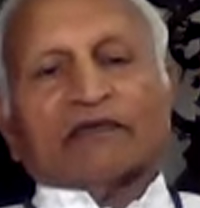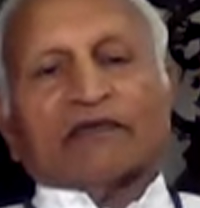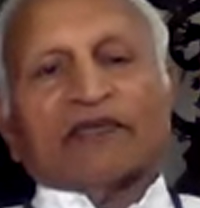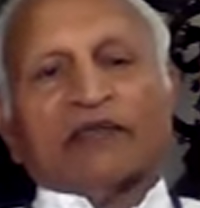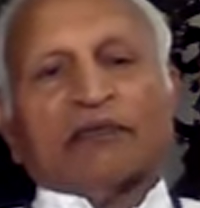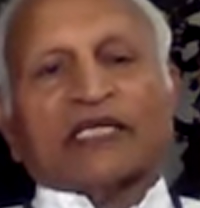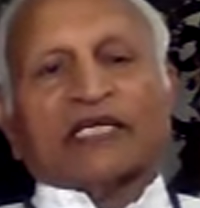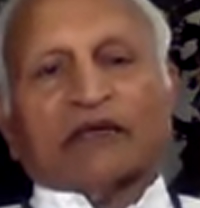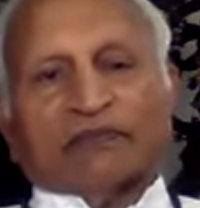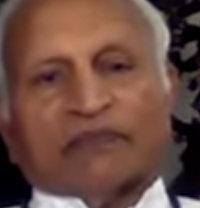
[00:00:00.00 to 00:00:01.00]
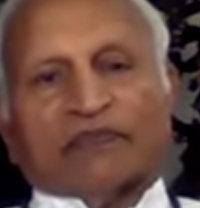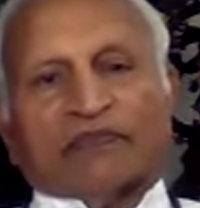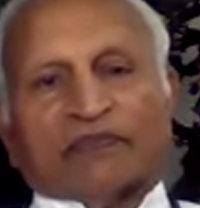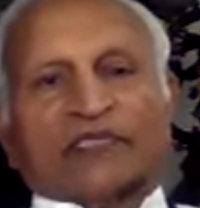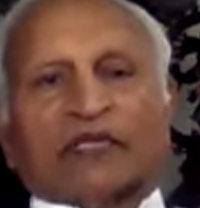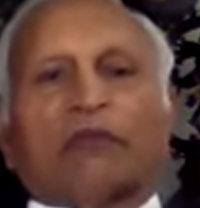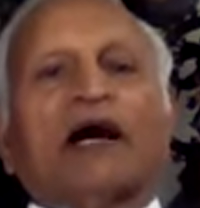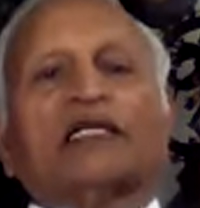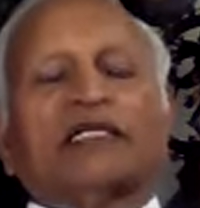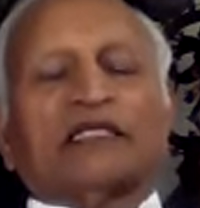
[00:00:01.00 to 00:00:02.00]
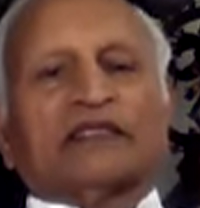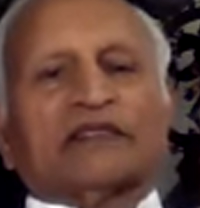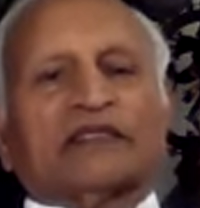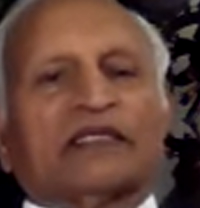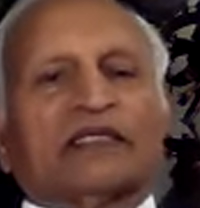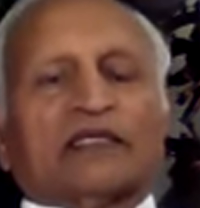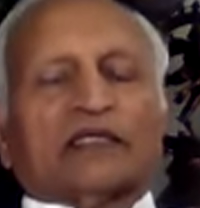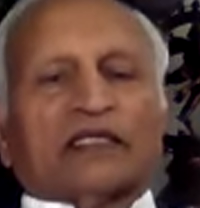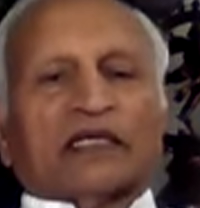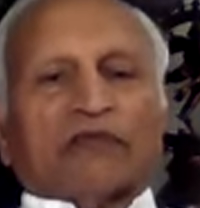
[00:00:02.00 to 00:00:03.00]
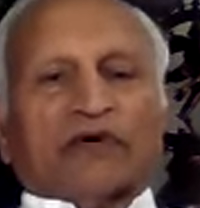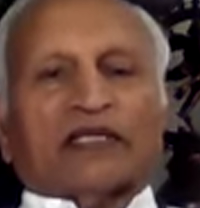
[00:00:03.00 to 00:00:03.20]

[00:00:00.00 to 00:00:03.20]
we become the body. For